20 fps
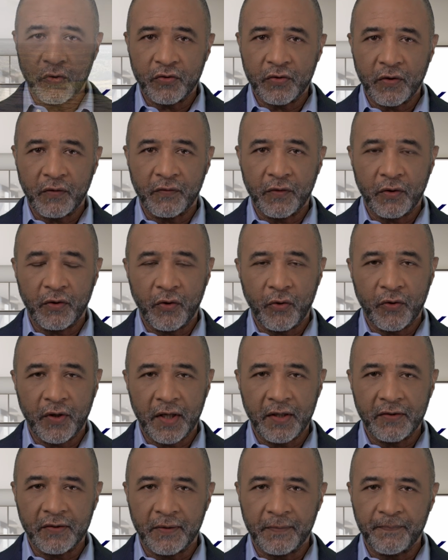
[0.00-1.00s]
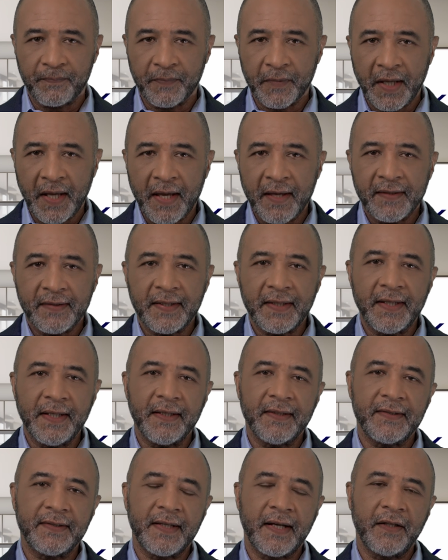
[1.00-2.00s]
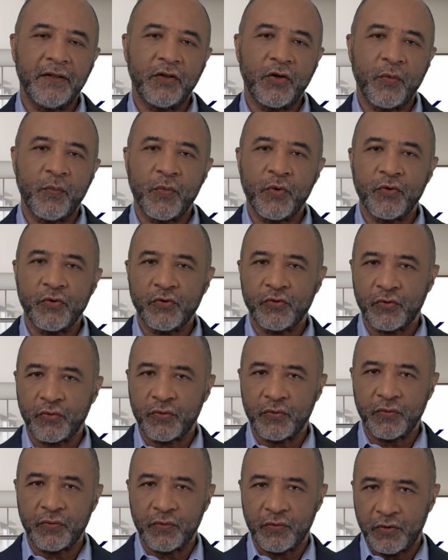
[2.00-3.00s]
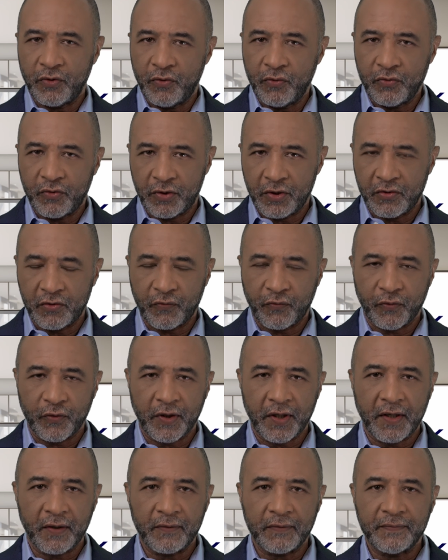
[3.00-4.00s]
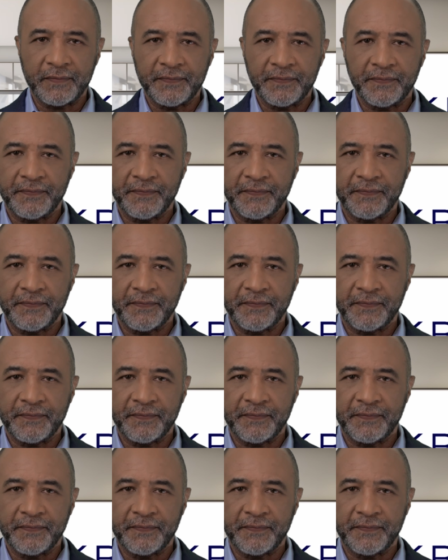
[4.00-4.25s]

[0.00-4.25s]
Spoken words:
laws of the location, setting aside commercial usage for now.